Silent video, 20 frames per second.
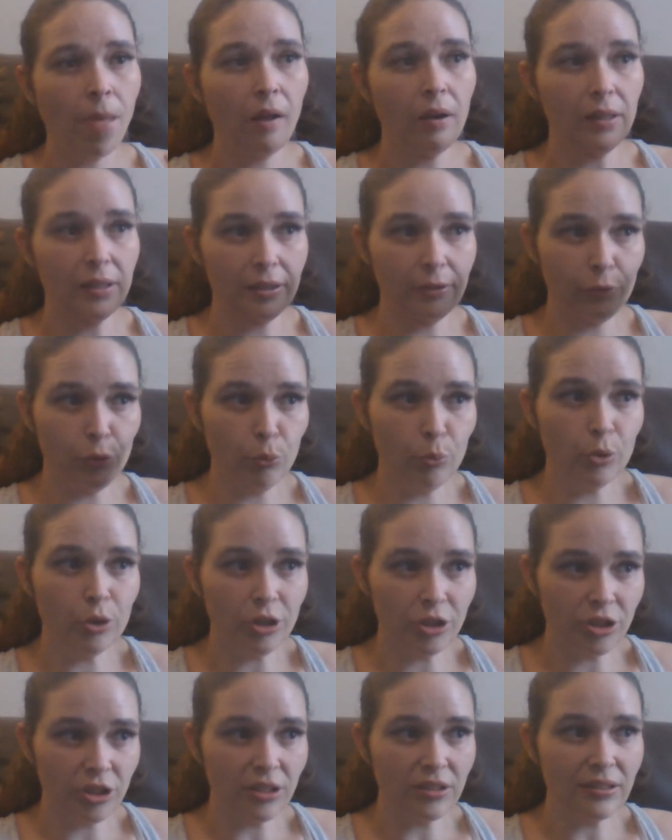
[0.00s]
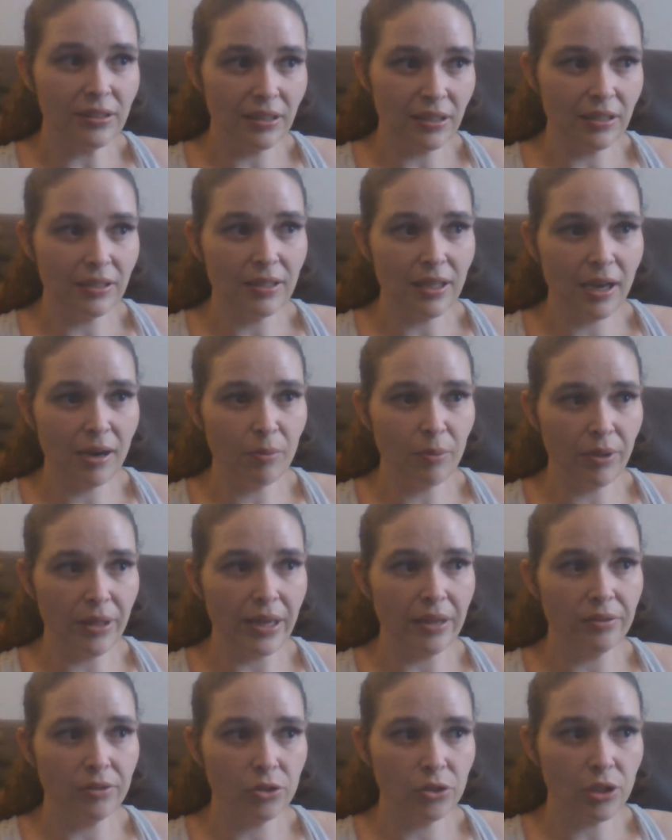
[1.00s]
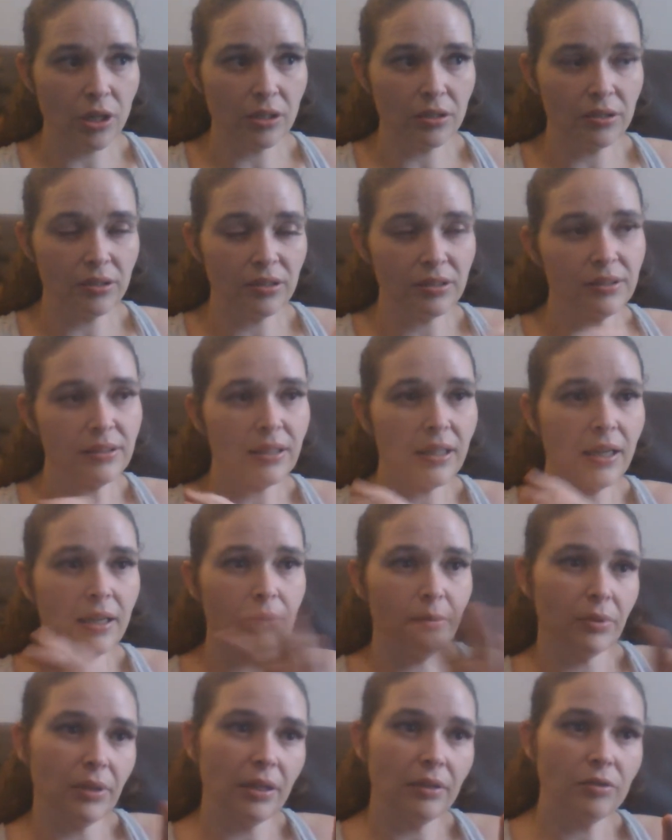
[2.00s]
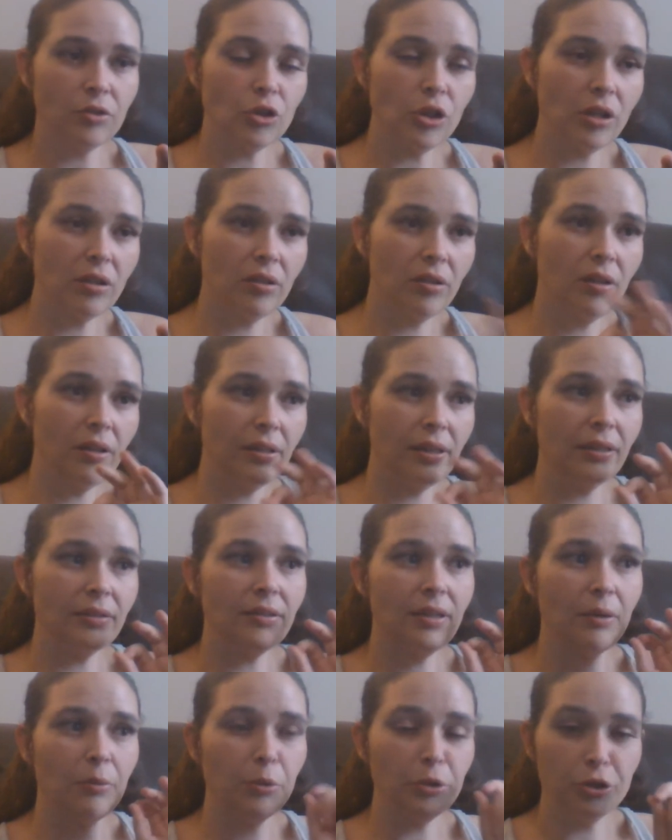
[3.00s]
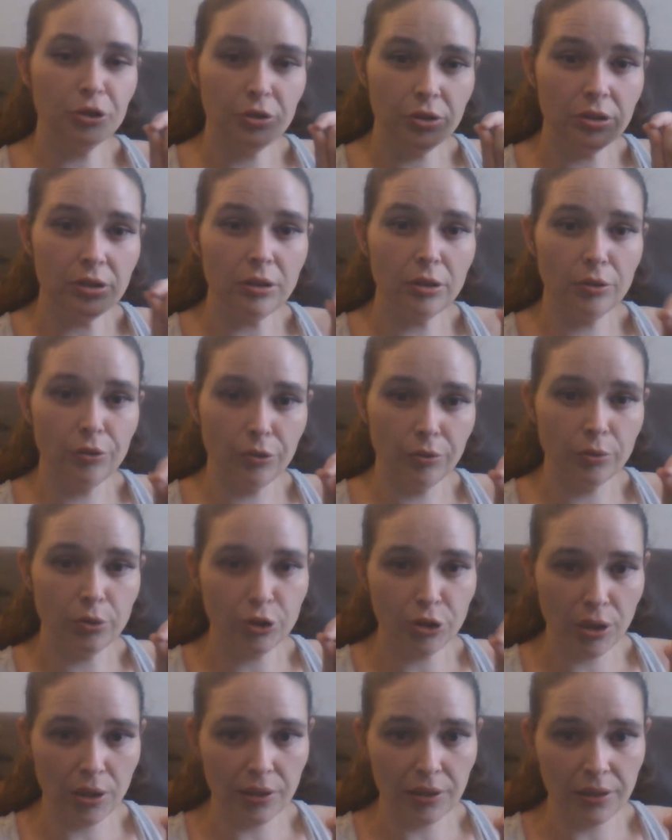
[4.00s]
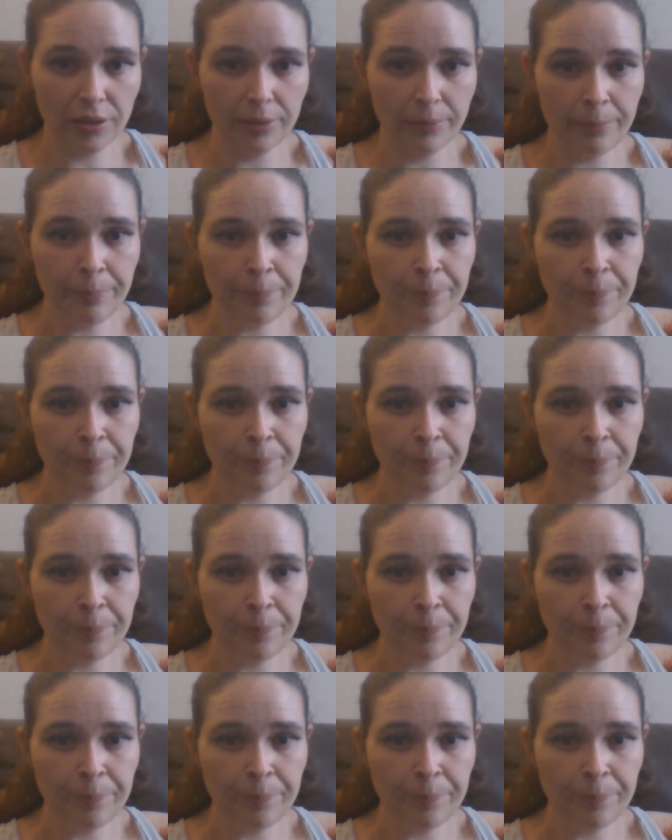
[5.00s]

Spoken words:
like, if you were to just eat that without the chocolate inside, without the chocolate on the outside, I want you to still know it's chocolate.